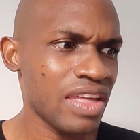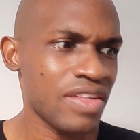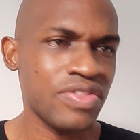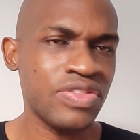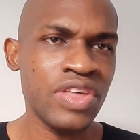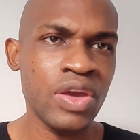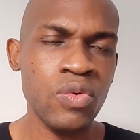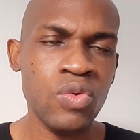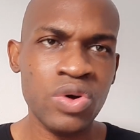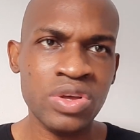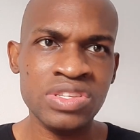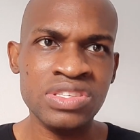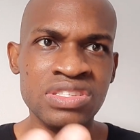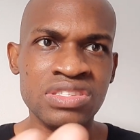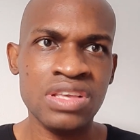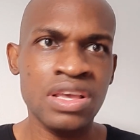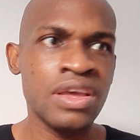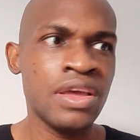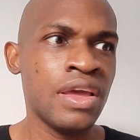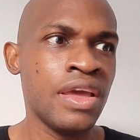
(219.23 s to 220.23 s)
There
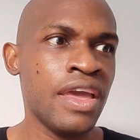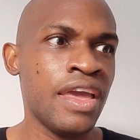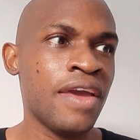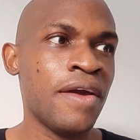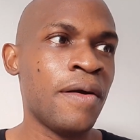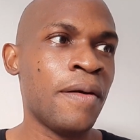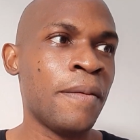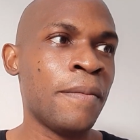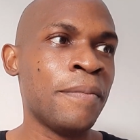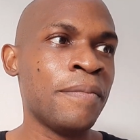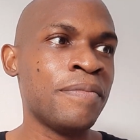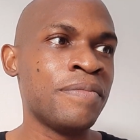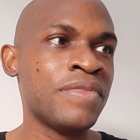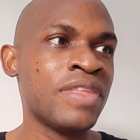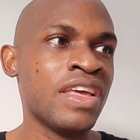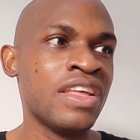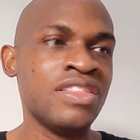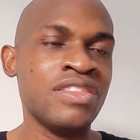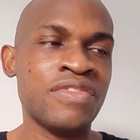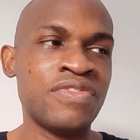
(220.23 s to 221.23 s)
was
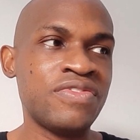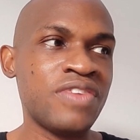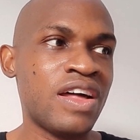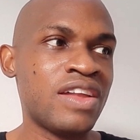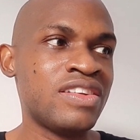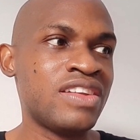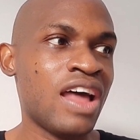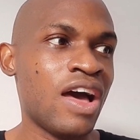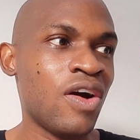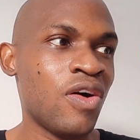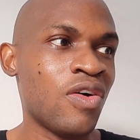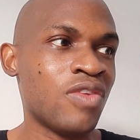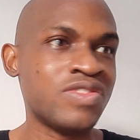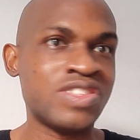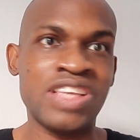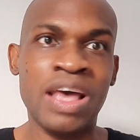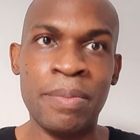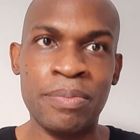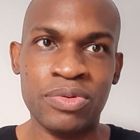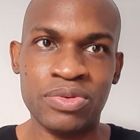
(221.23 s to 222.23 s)
the founder of
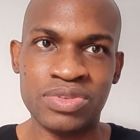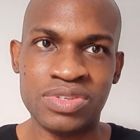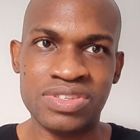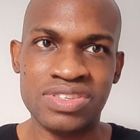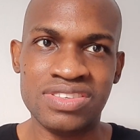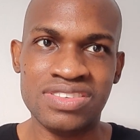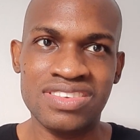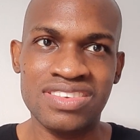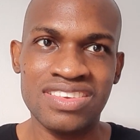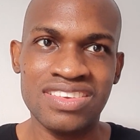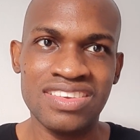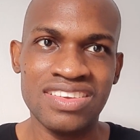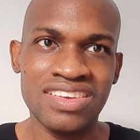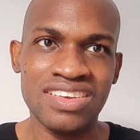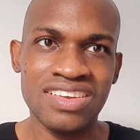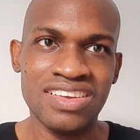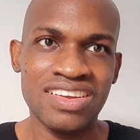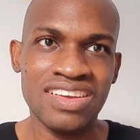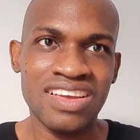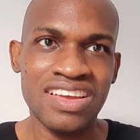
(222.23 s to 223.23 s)
Zappos.
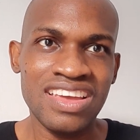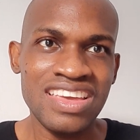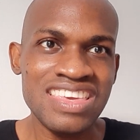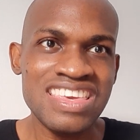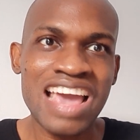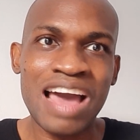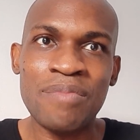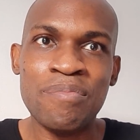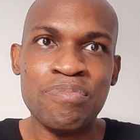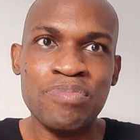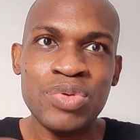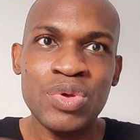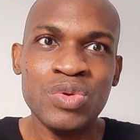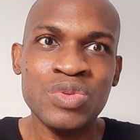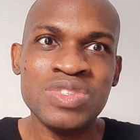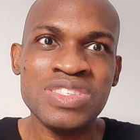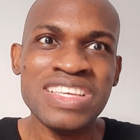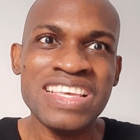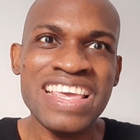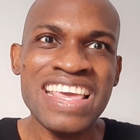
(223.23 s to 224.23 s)
He had built
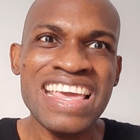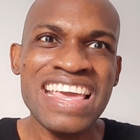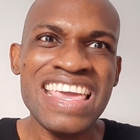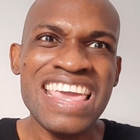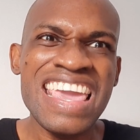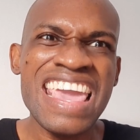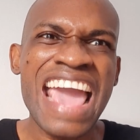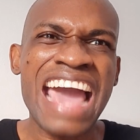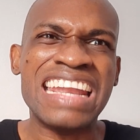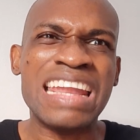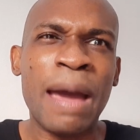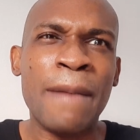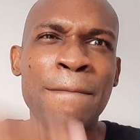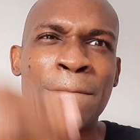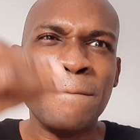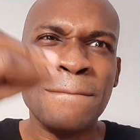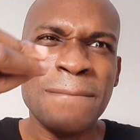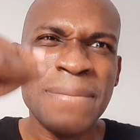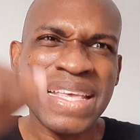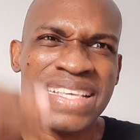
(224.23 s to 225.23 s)
an
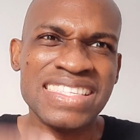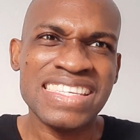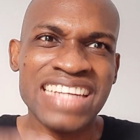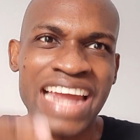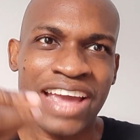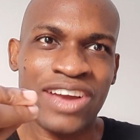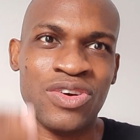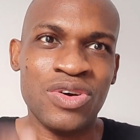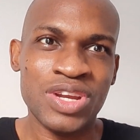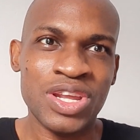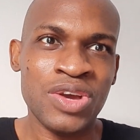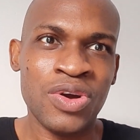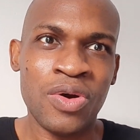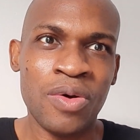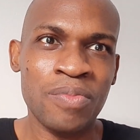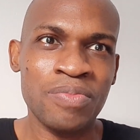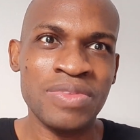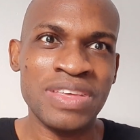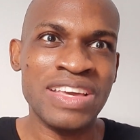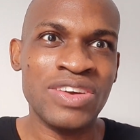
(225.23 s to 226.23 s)
amazing, iconic
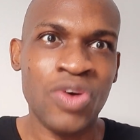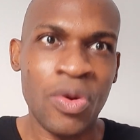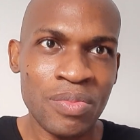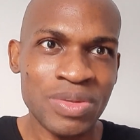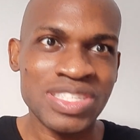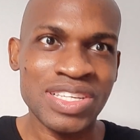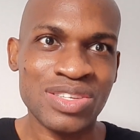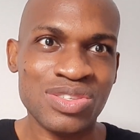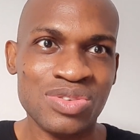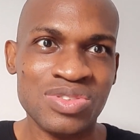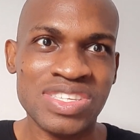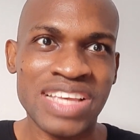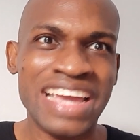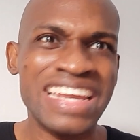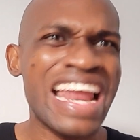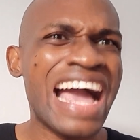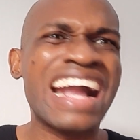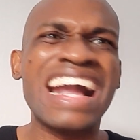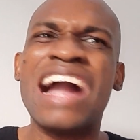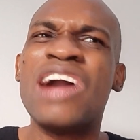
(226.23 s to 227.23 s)
company, committed suicide.
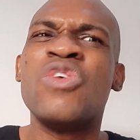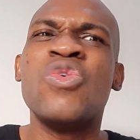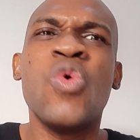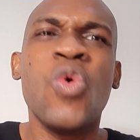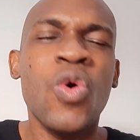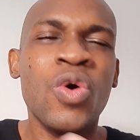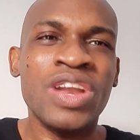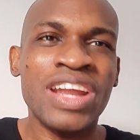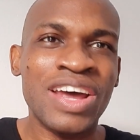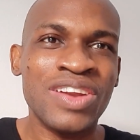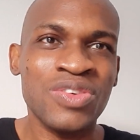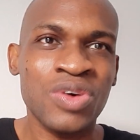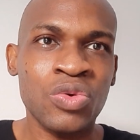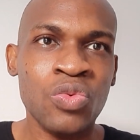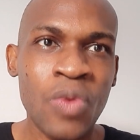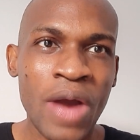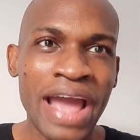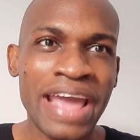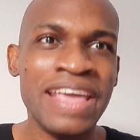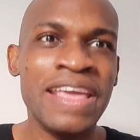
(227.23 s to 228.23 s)
I can go on and on.
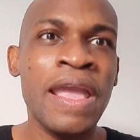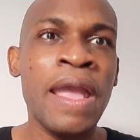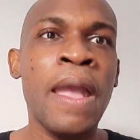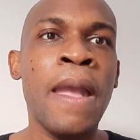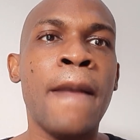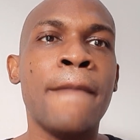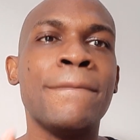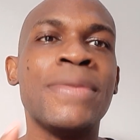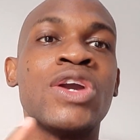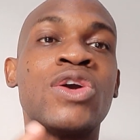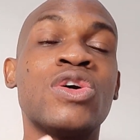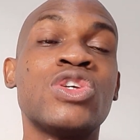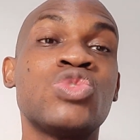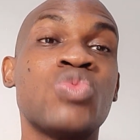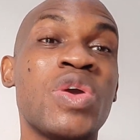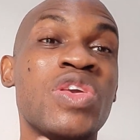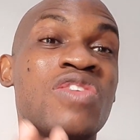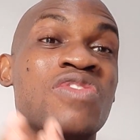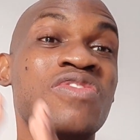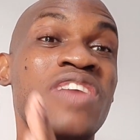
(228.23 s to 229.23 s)
Why? Because
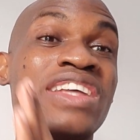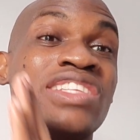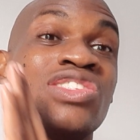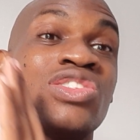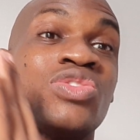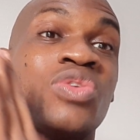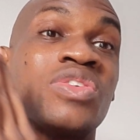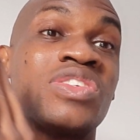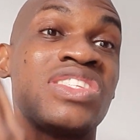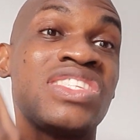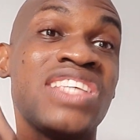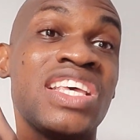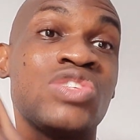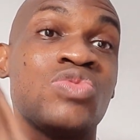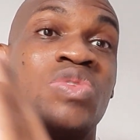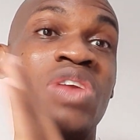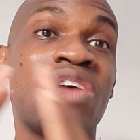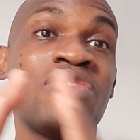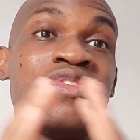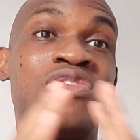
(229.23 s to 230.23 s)
when you find success
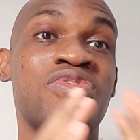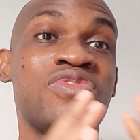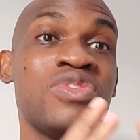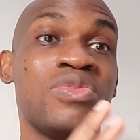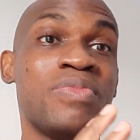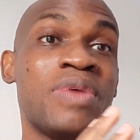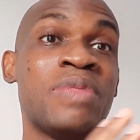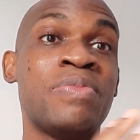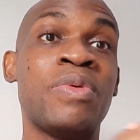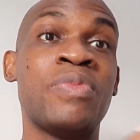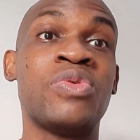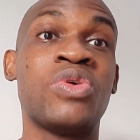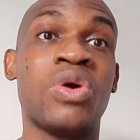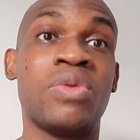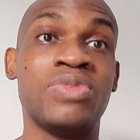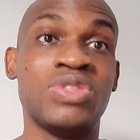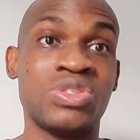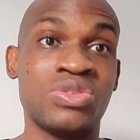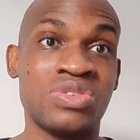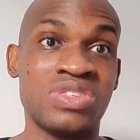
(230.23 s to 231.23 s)
without fulfillment, people
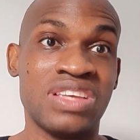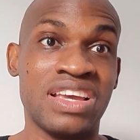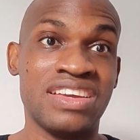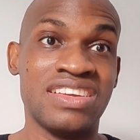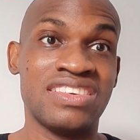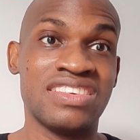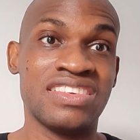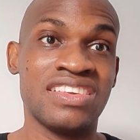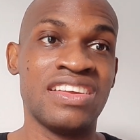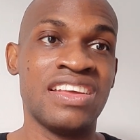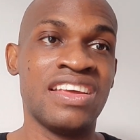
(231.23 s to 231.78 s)
commit suicide.